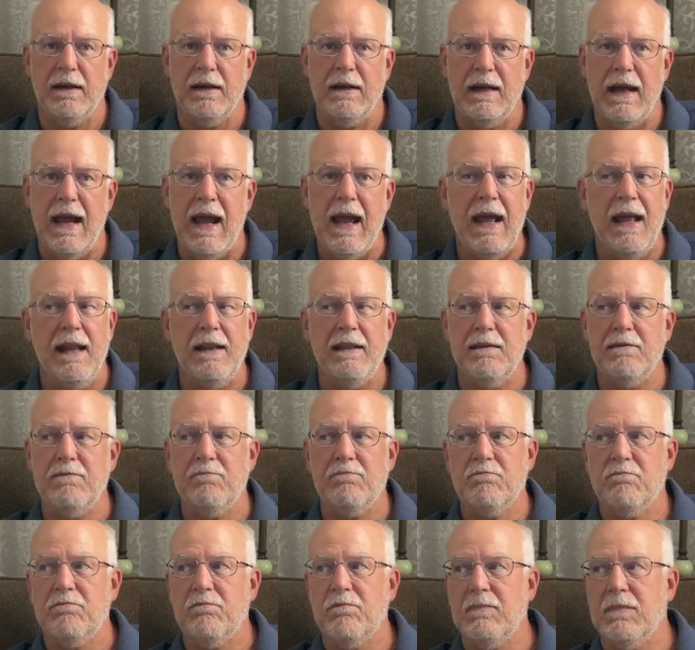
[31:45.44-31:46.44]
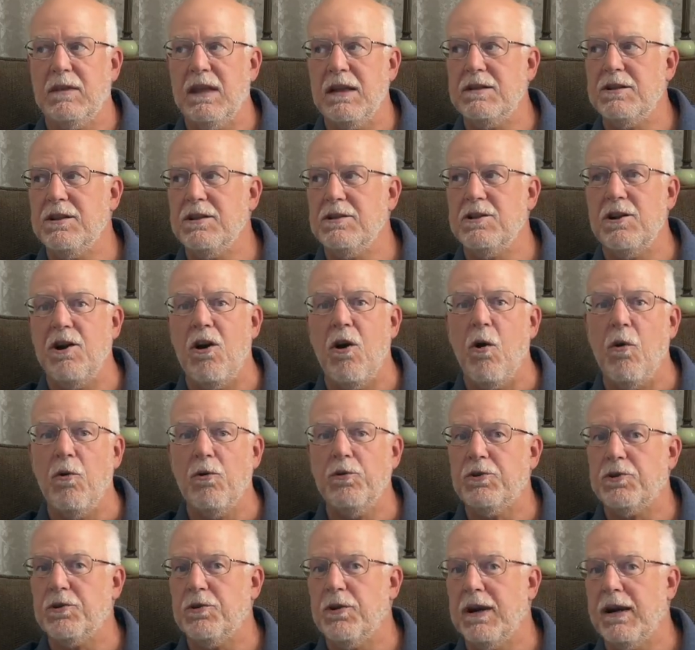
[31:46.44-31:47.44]
And this is an old
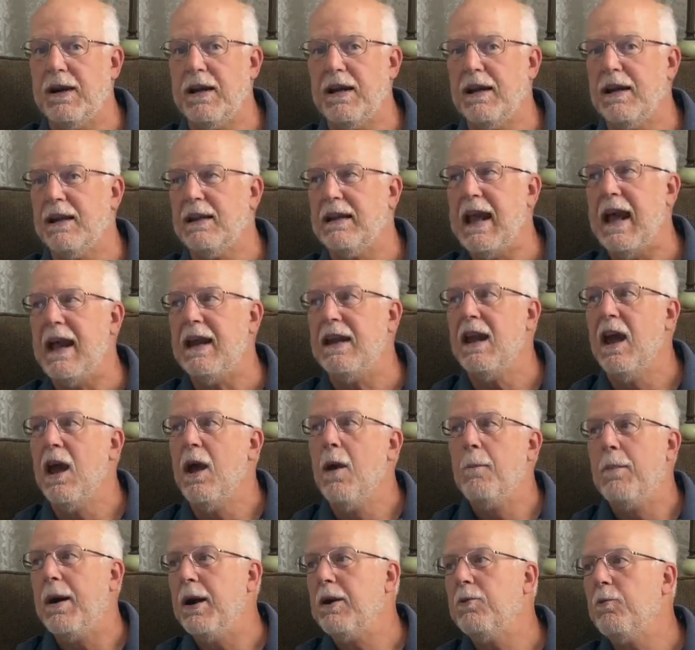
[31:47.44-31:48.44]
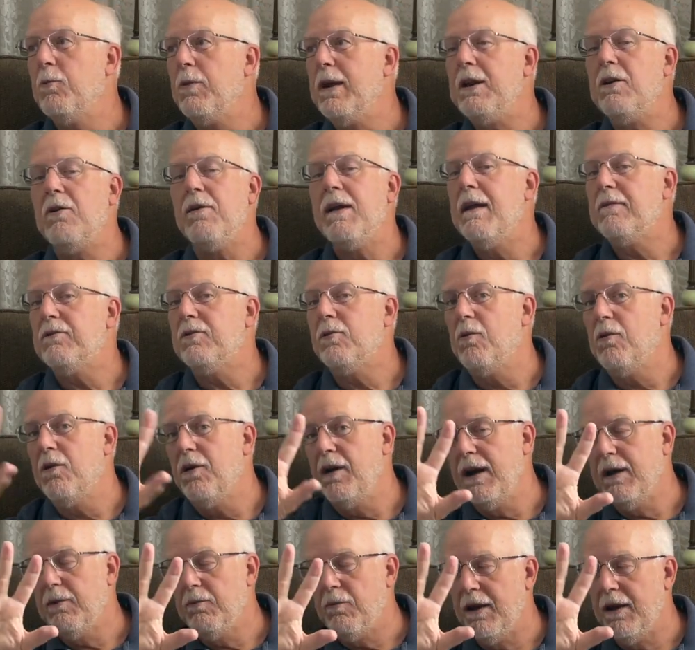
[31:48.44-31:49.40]
trick but we don't have to worry.